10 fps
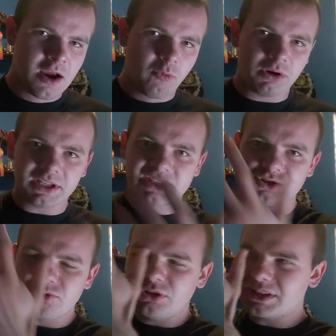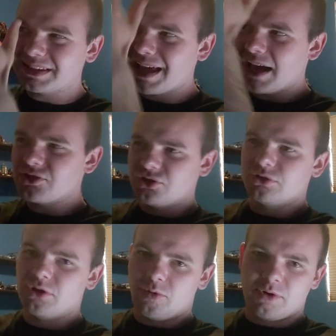Where, like, you look at last year,
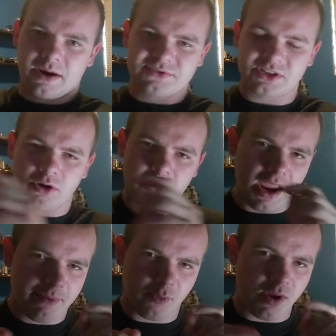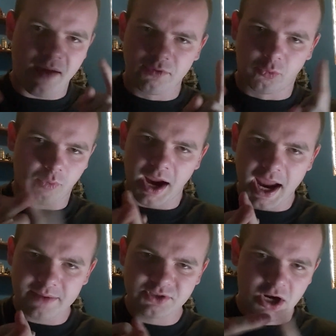though, where I was like, okay, I'm like, we have the
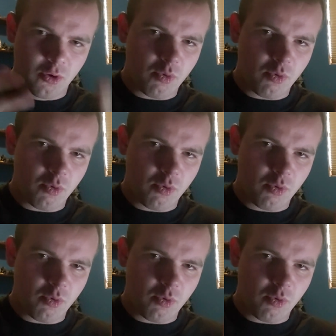Rams,